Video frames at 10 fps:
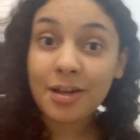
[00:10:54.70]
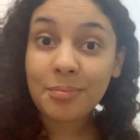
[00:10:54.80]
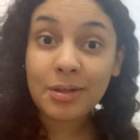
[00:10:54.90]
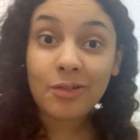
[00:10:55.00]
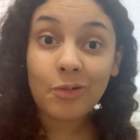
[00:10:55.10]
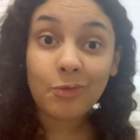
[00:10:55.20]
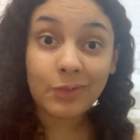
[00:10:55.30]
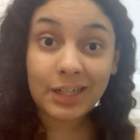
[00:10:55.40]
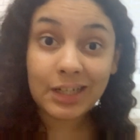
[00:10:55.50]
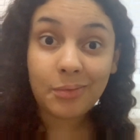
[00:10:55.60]
Coming along
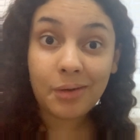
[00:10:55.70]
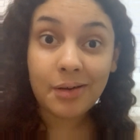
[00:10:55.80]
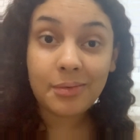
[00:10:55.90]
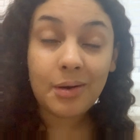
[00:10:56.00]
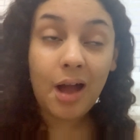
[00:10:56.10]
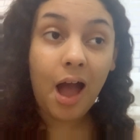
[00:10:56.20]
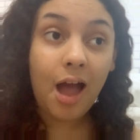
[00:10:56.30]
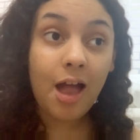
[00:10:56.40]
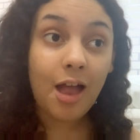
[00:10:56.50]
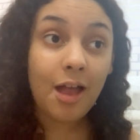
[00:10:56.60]
really well.
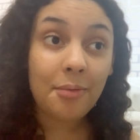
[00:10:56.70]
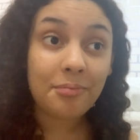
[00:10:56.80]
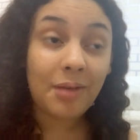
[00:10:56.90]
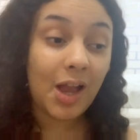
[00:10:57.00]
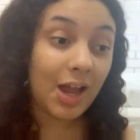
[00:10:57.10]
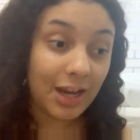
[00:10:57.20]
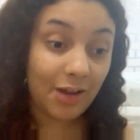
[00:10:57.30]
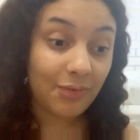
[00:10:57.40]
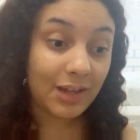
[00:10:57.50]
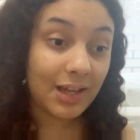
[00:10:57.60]
I
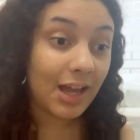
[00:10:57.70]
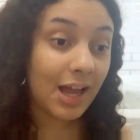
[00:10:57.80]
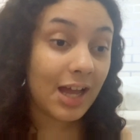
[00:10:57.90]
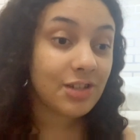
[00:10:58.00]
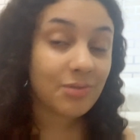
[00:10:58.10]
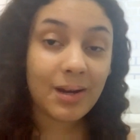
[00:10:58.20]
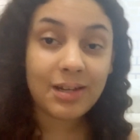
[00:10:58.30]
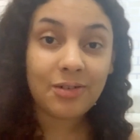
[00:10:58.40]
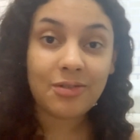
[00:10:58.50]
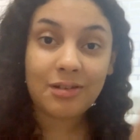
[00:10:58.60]
love it. I
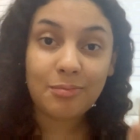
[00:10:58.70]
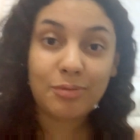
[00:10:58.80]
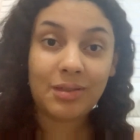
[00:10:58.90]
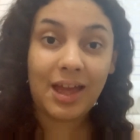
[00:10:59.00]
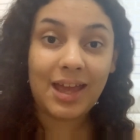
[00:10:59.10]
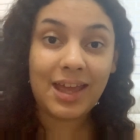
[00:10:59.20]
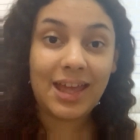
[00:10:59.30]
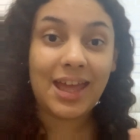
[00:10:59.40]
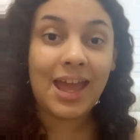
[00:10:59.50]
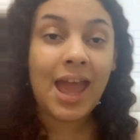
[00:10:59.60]
tried it on. I'll put that
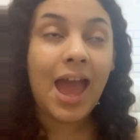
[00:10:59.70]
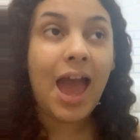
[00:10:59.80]
here.